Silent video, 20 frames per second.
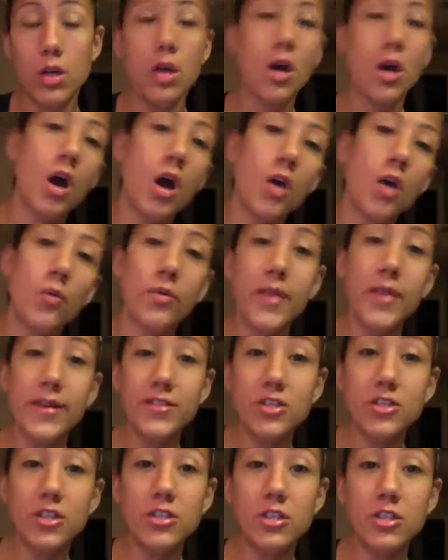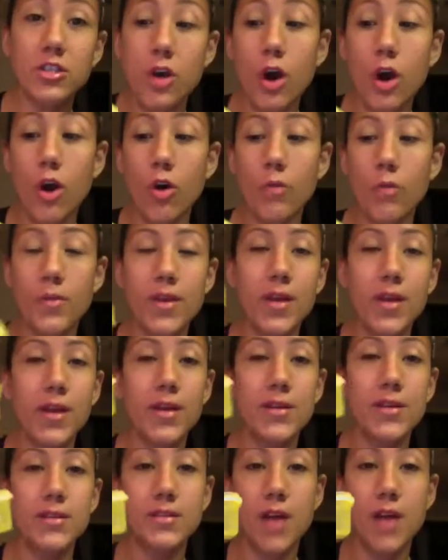Oh, well, that's good to know,
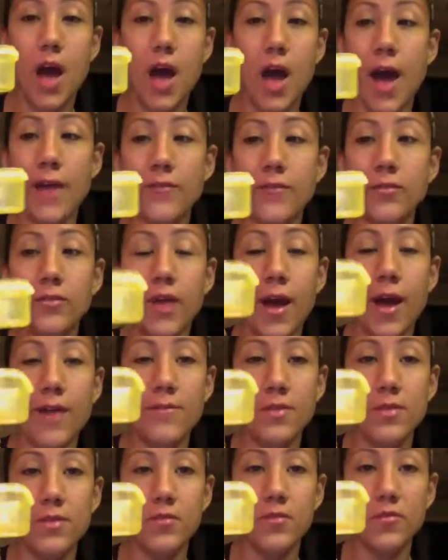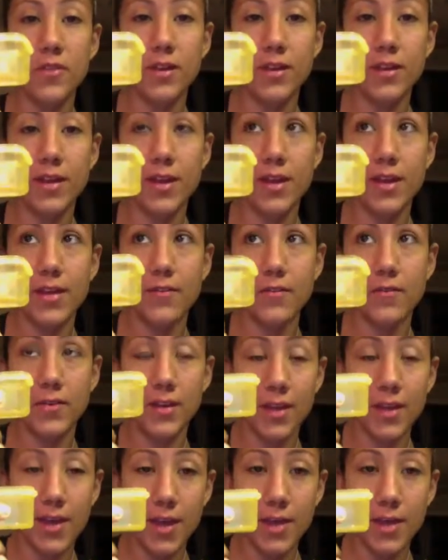because I've been filling
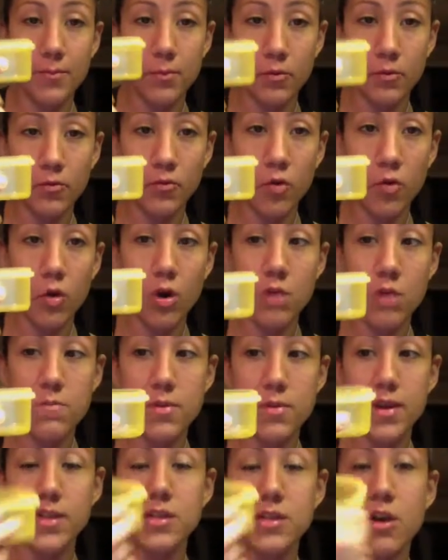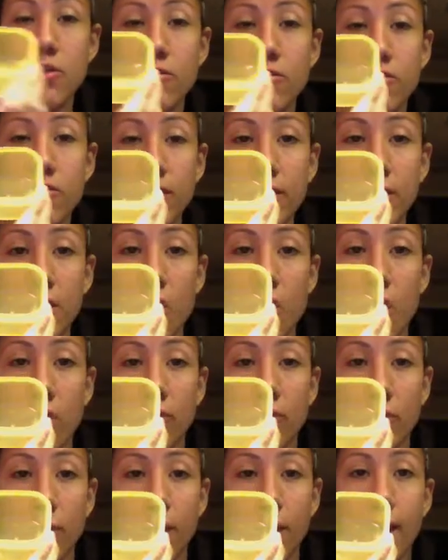it before, but I don't fill it all
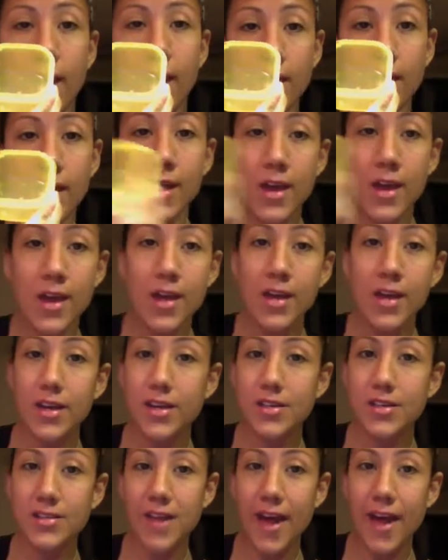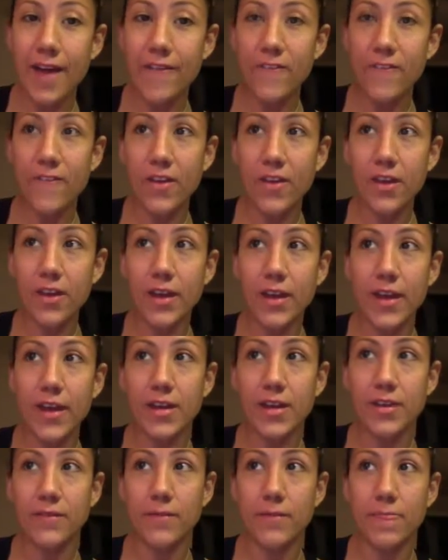the way because I feel
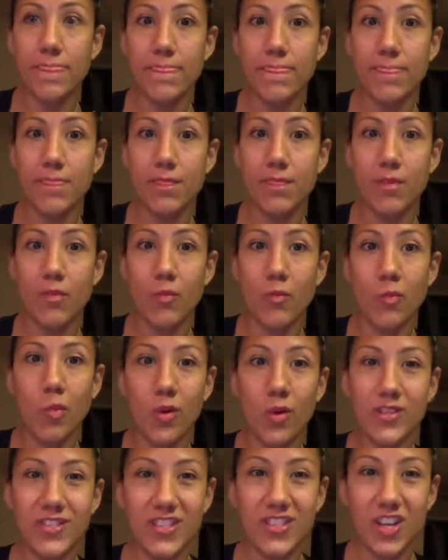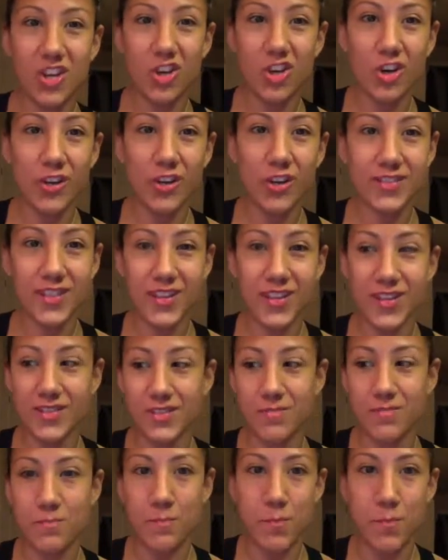like once it cooks, it
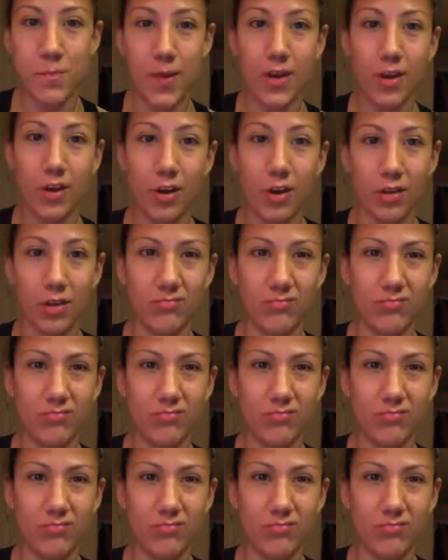gets bigger.